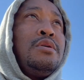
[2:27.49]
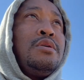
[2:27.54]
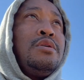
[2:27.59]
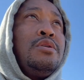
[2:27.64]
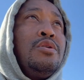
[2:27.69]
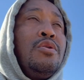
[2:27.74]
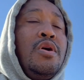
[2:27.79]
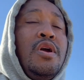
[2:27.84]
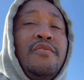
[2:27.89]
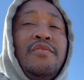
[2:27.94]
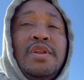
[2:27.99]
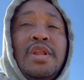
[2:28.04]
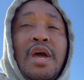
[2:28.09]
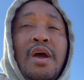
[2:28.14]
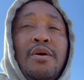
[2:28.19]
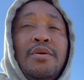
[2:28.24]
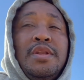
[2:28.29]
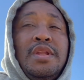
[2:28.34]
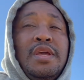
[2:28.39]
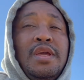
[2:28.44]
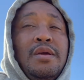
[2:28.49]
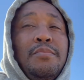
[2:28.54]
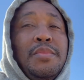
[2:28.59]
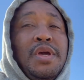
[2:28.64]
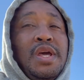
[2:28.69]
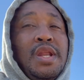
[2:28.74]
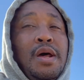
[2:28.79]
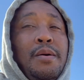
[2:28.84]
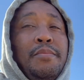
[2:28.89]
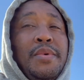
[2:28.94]
You know, every now and then,
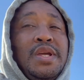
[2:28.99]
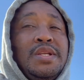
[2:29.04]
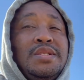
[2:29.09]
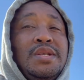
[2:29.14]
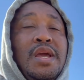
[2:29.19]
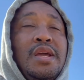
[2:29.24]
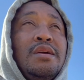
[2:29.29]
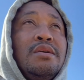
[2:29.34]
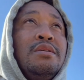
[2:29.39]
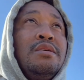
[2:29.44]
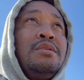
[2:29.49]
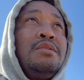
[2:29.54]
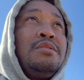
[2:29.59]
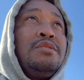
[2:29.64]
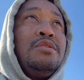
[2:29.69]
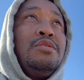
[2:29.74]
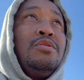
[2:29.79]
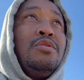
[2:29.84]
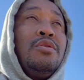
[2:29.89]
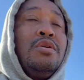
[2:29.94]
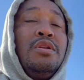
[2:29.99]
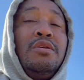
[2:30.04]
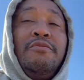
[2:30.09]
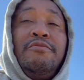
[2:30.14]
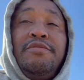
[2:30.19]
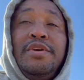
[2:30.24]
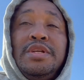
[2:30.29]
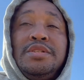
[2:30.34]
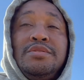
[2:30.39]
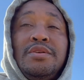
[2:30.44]
man, I may take a little
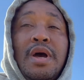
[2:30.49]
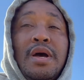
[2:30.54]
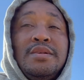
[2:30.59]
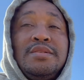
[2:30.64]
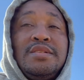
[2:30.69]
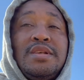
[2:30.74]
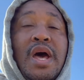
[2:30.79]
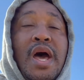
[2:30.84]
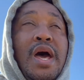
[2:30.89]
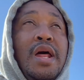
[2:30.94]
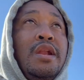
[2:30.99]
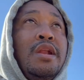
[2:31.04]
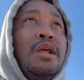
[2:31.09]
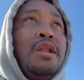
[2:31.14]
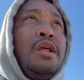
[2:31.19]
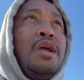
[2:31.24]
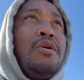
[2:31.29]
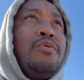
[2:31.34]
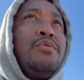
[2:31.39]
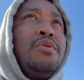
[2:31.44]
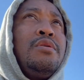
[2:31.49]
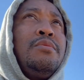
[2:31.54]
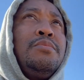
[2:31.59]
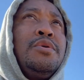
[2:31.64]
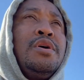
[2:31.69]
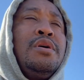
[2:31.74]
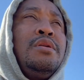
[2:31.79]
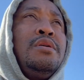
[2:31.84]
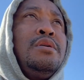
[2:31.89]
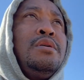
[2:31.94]
venture outside of that area,
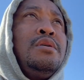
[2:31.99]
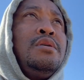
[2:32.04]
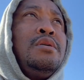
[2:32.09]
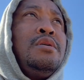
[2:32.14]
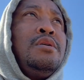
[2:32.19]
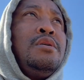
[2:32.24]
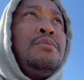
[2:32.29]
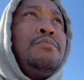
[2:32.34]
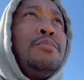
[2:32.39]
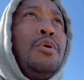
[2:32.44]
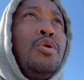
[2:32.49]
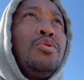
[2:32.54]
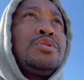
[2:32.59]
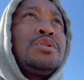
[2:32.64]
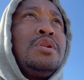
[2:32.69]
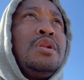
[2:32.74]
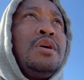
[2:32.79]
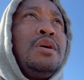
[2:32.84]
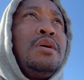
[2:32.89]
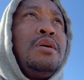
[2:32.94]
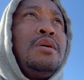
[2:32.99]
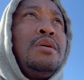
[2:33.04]
but mostly